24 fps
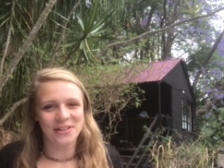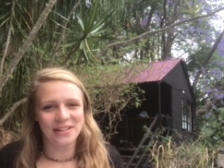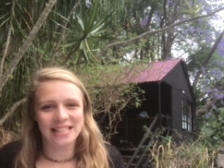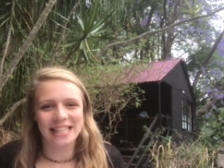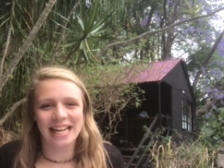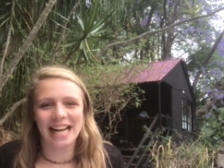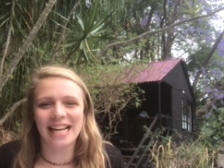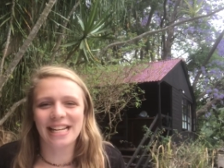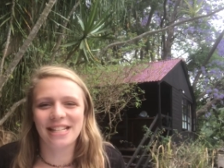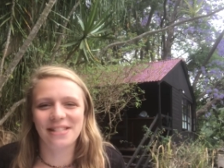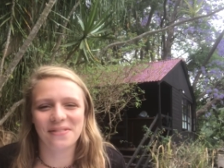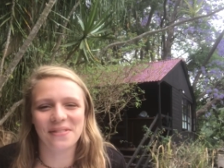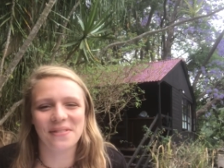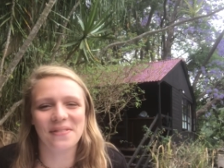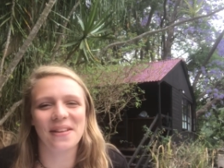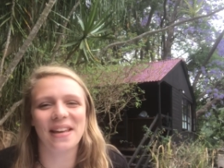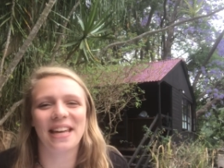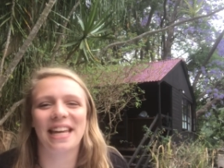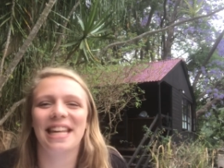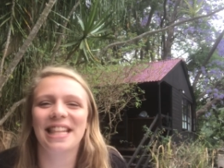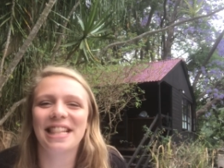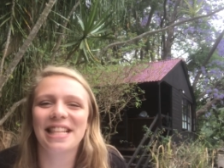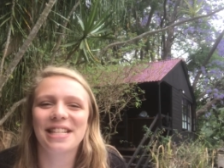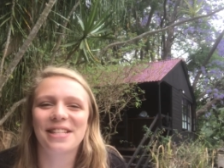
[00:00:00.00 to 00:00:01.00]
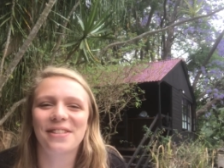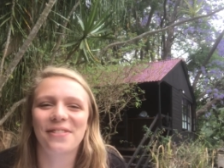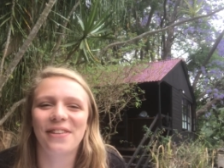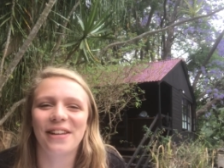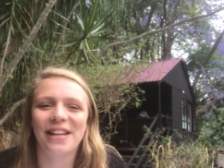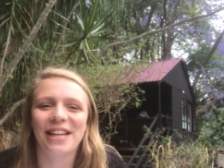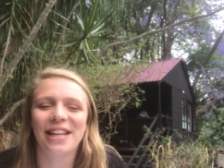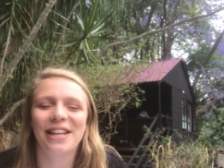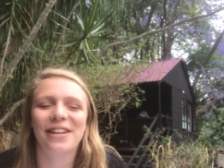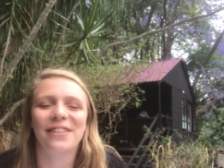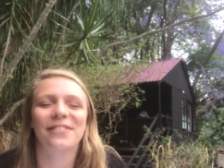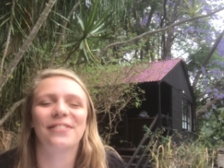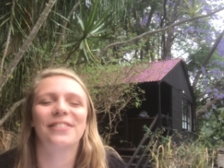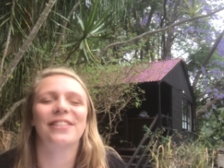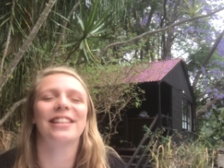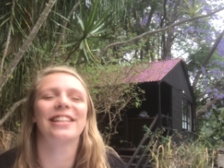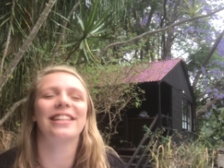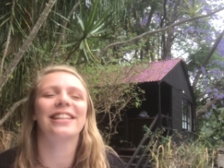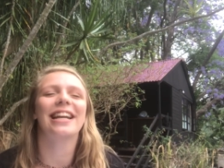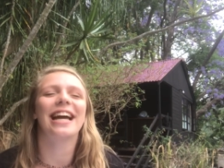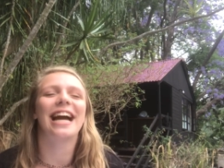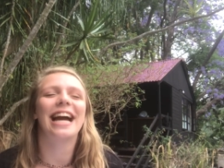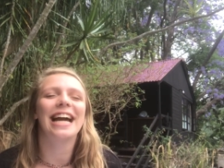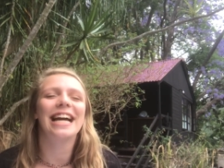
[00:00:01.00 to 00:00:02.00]
excited to be making this video for you
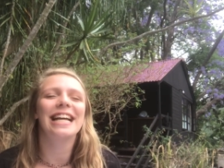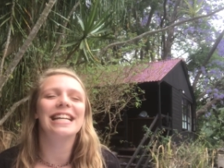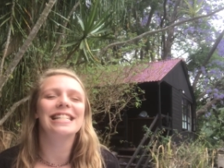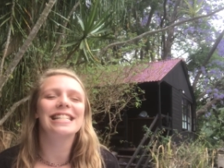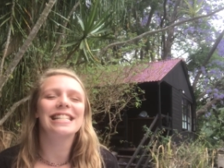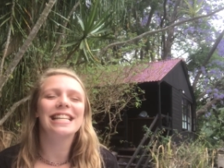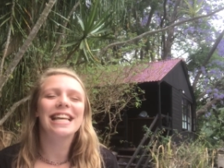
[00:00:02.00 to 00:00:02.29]
guys.